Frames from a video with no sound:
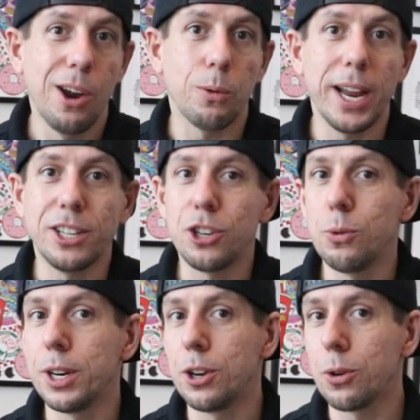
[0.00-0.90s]
rights
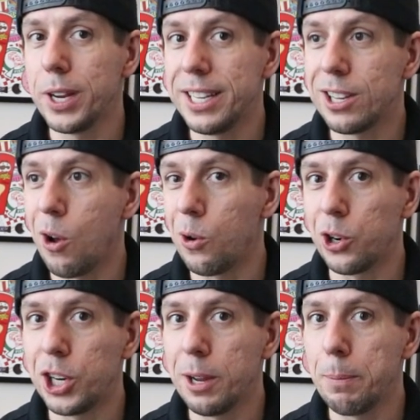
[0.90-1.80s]
to increase
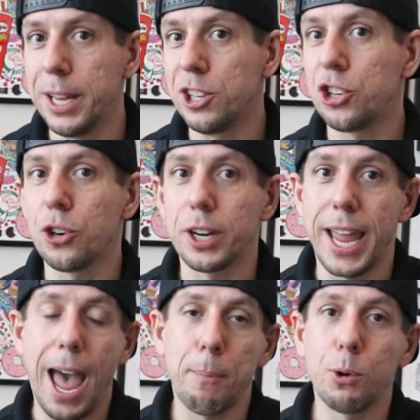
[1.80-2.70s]
ownership in certain
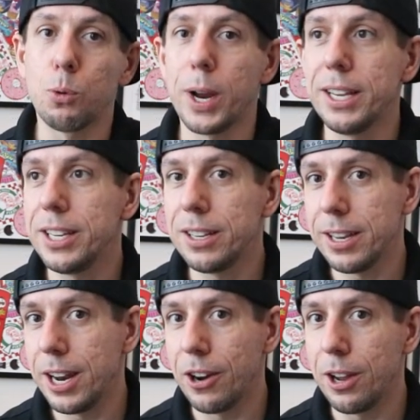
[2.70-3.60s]
capital raising
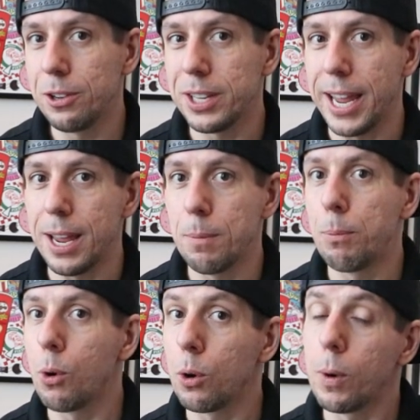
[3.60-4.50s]
scenarios, and
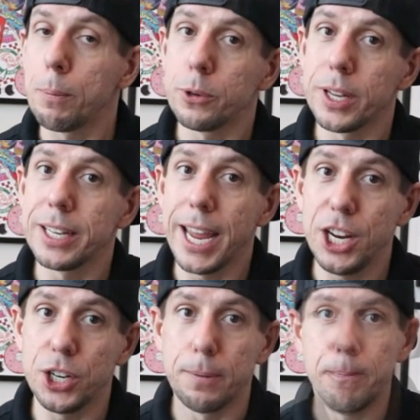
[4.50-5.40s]
board
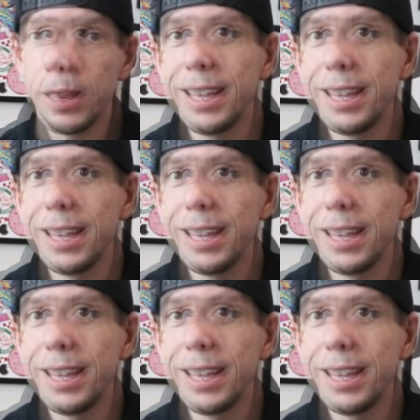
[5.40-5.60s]
representation.